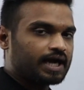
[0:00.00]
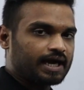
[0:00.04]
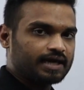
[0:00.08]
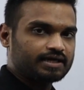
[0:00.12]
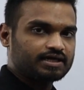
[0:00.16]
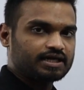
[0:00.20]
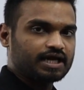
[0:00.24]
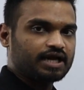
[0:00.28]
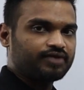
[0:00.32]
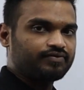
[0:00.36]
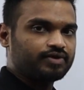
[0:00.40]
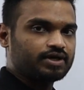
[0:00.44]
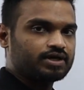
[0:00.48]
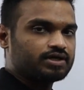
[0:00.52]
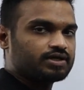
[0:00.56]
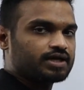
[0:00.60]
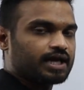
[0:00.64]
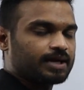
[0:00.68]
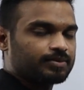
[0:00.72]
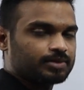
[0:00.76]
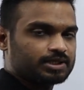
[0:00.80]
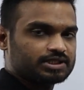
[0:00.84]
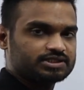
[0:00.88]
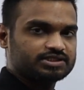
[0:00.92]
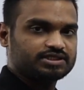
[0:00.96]
I
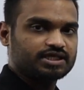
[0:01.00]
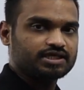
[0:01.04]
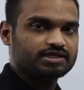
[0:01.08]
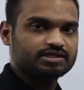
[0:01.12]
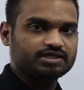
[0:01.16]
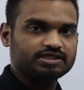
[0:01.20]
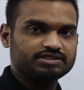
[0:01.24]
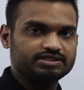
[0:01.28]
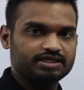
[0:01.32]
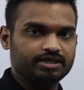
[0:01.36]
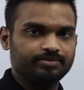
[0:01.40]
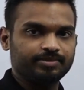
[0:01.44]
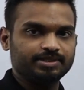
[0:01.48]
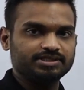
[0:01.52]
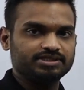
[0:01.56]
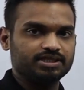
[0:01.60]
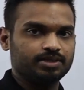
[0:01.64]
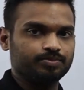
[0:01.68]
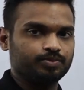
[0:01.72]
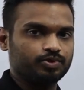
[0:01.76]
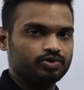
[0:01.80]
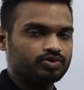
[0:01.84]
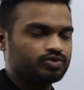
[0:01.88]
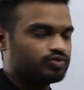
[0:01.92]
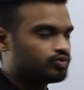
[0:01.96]
am considering the same
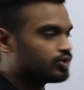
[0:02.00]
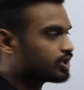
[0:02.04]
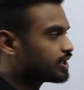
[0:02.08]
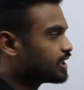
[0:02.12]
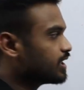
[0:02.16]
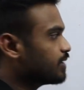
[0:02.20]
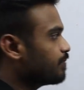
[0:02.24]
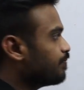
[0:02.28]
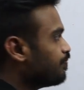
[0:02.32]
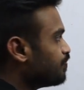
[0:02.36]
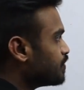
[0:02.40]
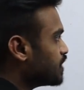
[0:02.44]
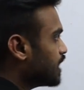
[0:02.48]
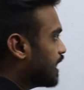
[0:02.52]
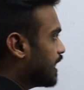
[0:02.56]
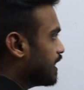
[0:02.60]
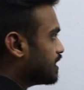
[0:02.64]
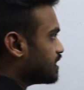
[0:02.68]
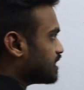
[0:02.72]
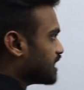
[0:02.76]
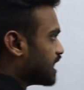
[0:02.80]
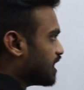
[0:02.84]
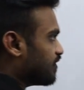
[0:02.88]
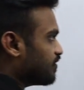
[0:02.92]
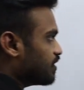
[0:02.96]
example. Okay, I
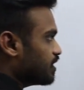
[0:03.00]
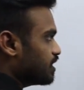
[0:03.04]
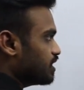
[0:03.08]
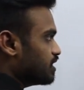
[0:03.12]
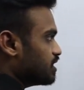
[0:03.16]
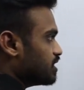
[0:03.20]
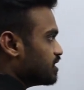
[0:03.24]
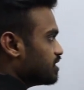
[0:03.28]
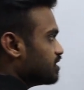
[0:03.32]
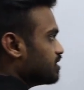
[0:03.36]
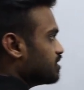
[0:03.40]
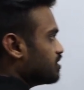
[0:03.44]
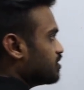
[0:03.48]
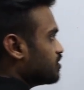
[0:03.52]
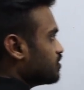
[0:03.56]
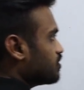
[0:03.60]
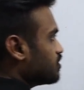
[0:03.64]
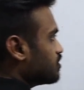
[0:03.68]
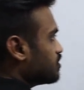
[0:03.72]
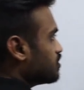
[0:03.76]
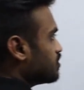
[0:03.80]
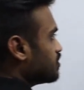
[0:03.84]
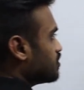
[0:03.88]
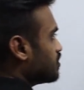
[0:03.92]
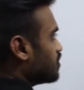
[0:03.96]
travelled
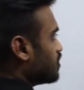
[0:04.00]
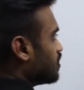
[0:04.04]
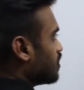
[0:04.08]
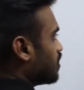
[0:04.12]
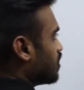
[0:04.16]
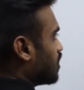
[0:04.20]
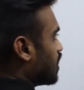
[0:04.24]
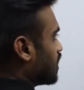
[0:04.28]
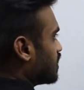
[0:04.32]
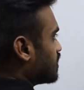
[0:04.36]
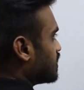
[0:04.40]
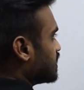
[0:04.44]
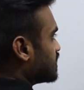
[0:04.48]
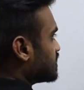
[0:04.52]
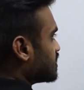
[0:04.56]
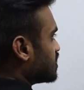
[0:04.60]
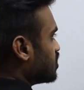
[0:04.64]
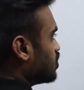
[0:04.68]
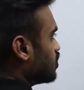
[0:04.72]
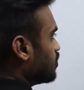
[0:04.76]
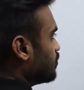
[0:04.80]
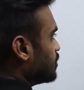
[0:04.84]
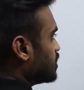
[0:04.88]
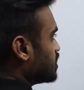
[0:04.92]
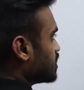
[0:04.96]
100
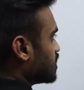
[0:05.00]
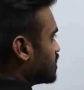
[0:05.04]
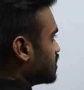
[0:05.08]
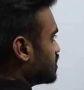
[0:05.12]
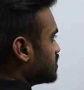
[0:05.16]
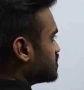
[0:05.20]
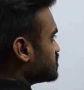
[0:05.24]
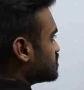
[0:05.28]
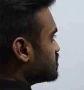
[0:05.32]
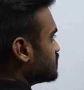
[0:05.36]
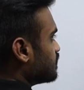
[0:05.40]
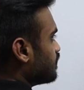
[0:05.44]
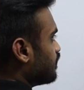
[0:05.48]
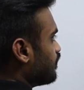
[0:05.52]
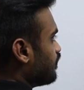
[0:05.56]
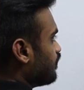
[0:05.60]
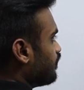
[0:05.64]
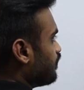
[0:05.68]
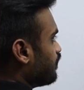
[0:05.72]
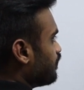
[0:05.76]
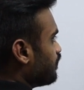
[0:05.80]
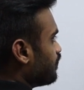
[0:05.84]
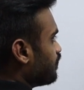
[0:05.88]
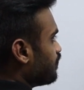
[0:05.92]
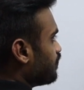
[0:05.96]
kilometers
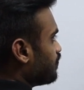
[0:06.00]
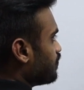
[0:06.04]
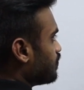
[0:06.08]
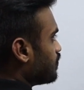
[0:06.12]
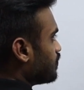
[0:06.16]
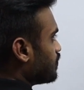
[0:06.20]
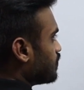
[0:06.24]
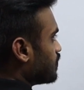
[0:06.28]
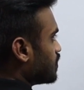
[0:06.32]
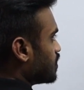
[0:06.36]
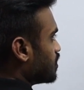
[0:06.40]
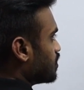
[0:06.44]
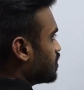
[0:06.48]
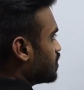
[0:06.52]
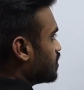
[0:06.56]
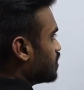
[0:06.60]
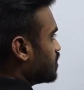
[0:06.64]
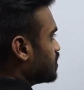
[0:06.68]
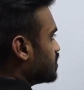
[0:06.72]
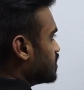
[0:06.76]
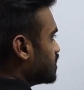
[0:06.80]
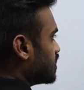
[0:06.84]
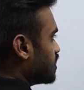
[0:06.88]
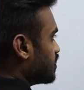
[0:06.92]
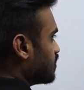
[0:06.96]

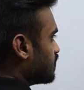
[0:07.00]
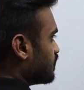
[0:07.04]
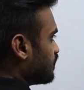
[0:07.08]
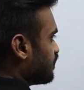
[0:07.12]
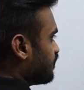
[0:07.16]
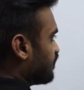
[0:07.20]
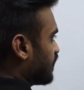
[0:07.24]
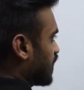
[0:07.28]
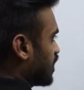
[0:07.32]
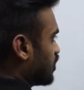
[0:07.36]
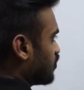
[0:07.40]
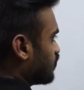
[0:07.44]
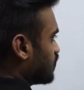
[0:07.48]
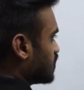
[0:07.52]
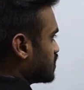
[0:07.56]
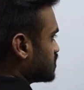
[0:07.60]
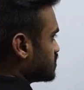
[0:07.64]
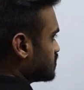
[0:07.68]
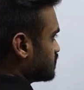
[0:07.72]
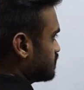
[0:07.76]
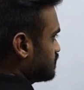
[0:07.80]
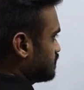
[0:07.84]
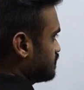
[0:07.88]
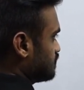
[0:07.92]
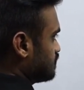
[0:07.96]
in 5
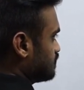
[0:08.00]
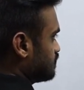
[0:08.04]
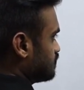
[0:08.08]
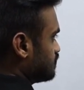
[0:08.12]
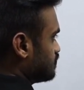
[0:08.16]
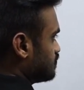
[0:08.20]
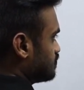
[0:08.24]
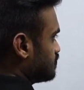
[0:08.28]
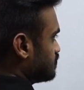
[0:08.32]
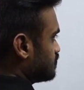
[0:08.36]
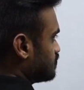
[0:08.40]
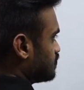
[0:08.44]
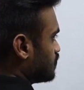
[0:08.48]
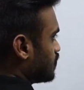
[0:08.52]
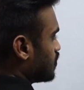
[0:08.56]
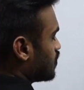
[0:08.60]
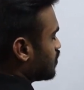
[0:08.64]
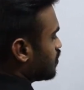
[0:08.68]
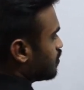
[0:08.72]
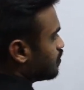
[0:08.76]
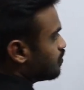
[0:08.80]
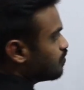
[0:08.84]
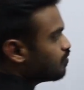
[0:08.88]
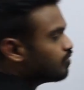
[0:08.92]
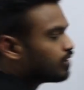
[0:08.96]
hours.
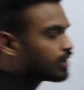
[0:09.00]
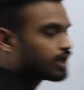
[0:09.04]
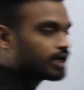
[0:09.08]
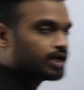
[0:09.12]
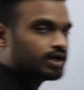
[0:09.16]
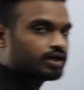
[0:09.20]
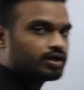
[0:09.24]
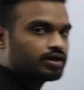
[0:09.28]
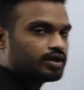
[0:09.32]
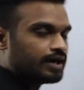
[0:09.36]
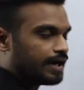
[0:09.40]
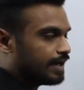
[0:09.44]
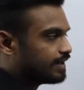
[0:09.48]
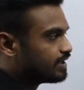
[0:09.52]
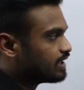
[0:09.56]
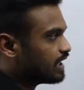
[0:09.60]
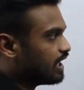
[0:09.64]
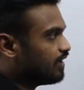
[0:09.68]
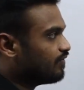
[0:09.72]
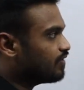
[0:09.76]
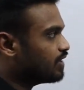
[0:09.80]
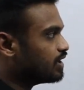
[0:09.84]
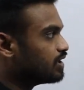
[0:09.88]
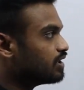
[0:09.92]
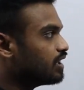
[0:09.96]
Okay, I
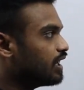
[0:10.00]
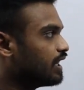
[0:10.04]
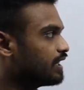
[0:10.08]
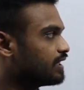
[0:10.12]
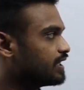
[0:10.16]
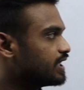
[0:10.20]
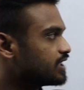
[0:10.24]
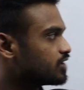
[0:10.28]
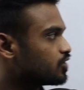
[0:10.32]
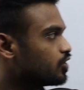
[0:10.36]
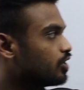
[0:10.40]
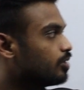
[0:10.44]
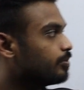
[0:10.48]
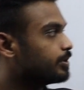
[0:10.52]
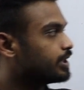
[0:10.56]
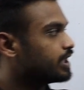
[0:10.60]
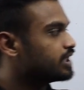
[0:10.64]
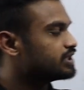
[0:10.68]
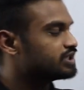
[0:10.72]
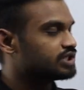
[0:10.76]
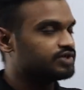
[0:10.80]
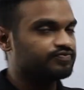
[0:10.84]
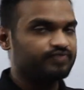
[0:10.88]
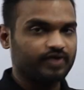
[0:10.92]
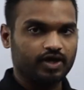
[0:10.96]
travel 100
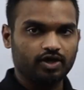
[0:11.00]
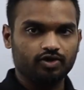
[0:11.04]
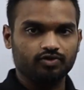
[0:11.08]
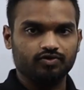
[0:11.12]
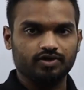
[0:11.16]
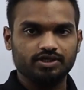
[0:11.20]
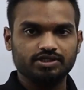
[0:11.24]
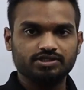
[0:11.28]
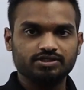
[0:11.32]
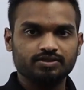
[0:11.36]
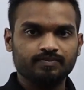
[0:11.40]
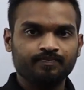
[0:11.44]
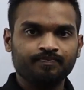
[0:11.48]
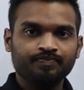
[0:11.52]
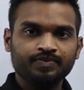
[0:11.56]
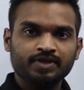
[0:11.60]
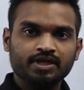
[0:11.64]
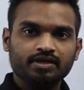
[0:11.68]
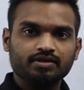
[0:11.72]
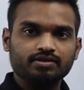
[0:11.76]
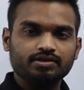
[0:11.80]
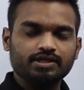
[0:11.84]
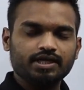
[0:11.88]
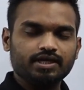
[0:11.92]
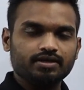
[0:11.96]
kilometers in 5 hours.
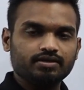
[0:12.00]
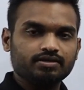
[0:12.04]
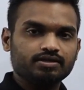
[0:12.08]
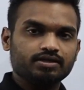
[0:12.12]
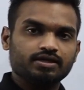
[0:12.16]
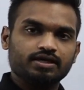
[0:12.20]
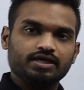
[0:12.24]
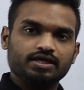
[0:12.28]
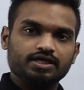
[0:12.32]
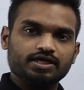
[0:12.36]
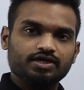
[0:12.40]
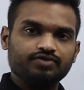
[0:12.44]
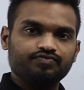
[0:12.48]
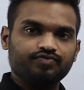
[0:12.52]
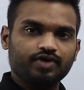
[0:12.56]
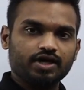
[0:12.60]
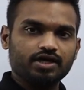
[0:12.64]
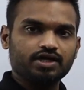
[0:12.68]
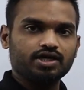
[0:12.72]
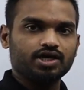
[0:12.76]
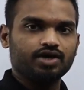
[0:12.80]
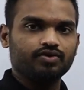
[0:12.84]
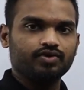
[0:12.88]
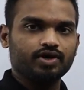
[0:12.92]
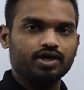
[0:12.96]
Then in
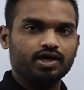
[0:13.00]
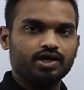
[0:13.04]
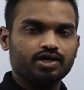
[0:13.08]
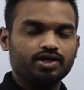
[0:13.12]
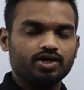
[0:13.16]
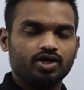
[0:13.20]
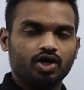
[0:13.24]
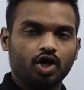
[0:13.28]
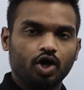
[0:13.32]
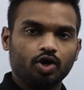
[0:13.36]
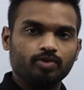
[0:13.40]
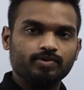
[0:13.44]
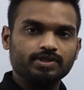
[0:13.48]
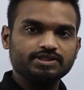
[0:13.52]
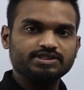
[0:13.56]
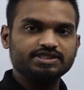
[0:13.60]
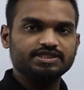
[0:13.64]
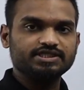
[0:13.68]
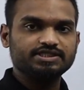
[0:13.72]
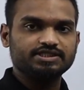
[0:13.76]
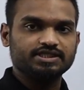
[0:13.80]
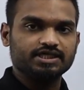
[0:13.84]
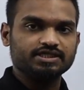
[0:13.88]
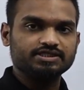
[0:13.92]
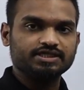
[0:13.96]
1 hour, how much
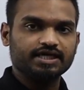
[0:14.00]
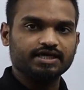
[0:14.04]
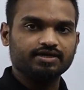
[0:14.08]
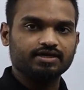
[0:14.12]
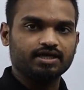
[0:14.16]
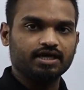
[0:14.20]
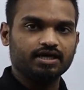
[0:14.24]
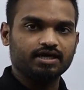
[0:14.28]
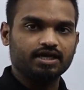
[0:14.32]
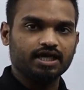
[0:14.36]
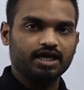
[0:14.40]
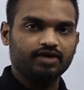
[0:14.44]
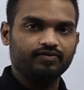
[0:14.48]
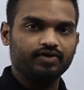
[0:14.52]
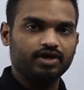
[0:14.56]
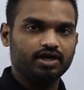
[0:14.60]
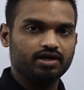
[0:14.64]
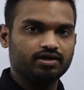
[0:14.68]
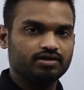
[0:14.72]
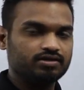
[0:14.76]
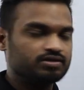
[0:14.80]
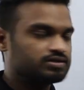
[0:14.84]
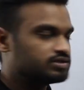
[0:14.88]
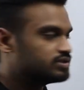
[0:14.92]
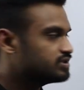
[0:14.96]
distance I can
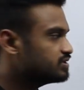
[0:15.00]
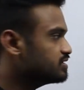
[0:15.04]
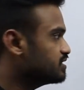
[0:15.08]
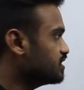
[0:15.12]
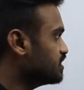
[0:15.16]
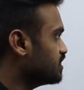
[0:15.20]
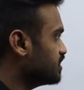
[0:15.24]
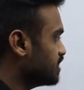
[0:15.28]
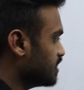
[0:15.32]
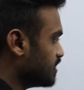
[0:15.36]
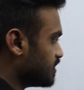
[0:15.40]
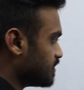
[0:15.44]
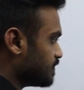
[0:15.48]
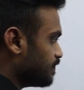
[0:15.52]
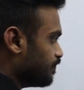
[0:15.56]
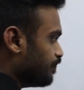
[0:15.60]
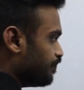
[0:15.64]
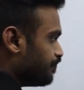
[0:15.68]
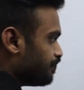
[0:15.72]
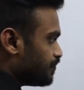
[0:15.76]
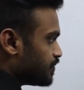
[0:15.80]
travel? See here,